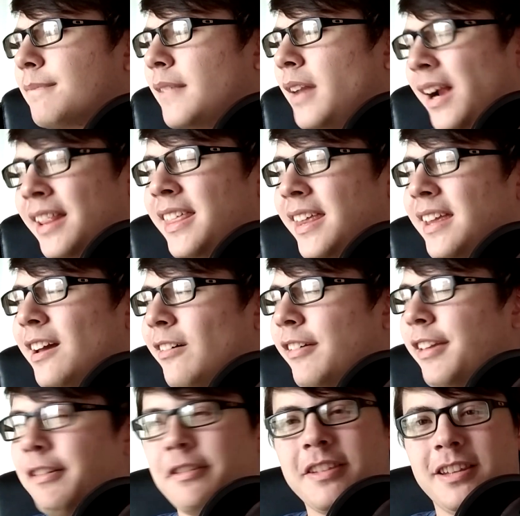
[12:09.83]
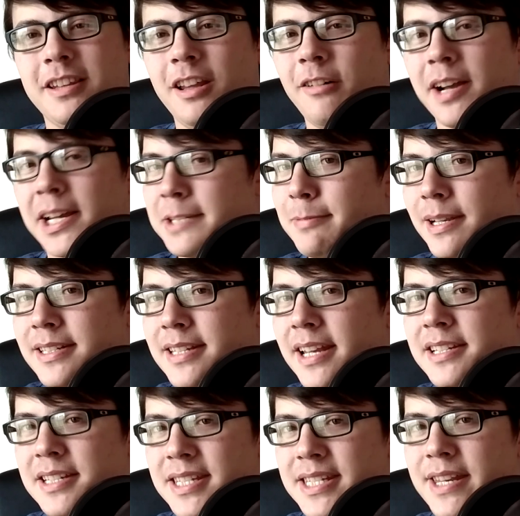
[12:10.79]
I think going in with low
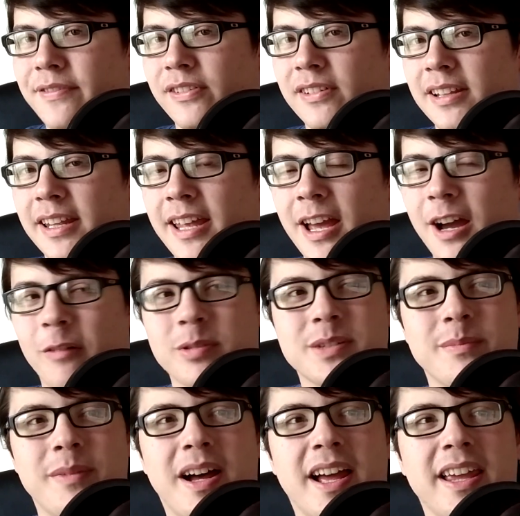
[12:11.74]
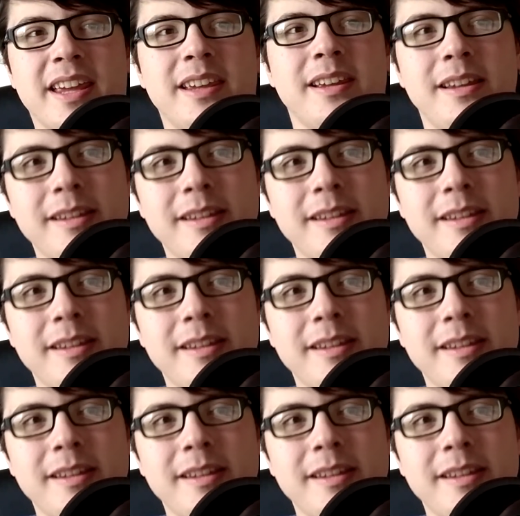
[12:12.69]
expectations definitely helped me